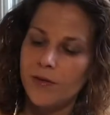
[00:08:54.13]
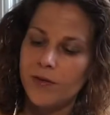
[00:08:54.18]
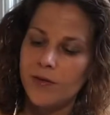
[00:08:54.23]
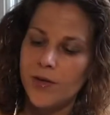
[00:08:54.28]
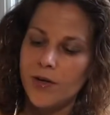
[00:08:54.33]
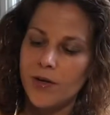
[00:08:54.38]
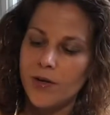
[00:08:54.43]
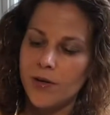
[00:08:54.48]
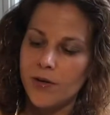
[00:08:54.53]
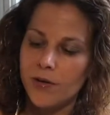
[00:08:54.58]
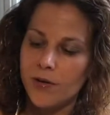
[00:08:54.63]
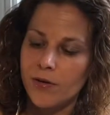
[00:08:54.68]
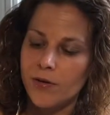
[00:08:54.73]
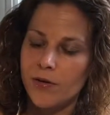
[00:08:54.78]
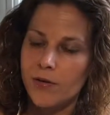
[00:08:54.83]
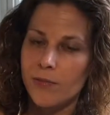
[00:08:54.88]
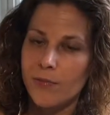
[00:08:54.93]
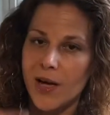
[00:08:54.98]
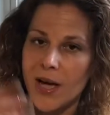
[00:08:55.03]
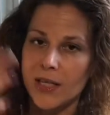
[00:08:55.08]
their
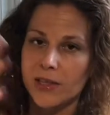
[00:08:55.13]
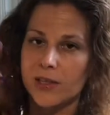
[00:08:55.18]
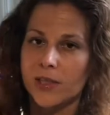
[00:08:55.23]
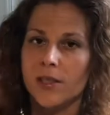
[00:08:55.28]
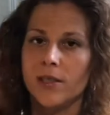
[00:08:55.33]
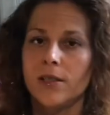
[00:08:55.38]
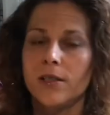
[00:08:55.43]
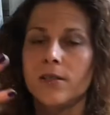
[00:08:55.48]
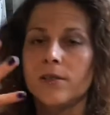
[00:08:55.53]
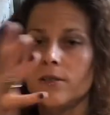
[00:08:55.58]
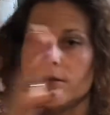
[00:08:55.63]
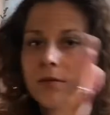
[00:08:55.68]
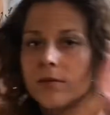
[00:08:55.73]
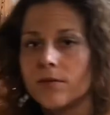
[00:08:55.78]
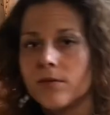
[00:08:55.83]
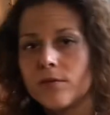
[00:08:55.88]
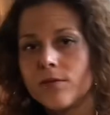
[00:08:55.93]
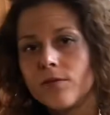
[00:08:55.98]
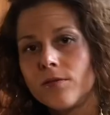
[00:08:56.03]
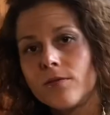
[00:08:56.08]
masculine
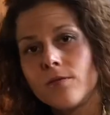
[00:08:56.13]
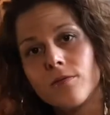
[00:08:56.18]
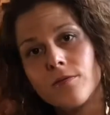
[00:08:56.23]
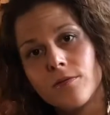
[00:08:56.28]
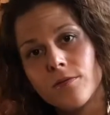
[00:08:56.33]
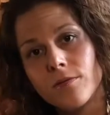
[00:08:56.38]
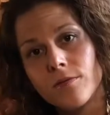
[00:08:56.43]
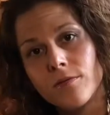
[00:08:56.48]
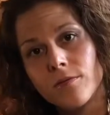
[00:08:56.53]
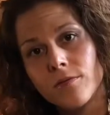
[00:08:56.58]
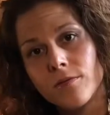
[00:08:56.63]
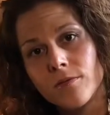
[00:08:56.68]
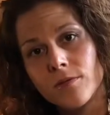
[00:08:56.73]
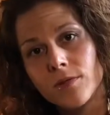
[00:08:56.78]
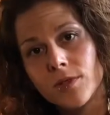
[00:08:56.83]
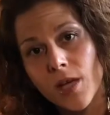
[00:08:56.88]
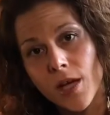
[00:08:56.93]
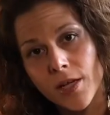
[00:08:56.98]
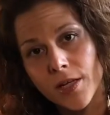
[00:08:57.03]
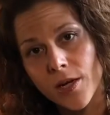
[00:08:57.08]

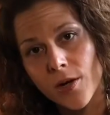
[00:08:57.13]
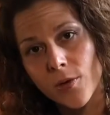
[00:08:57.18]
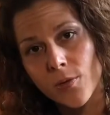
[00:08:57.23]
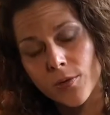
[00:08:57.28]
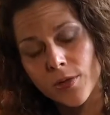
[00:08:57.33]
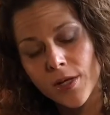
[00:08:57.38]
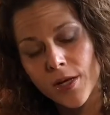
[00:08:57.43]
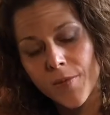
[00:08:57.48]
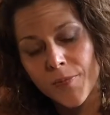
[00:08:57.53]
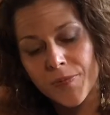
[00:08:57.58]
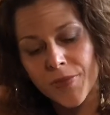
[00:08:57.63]
side out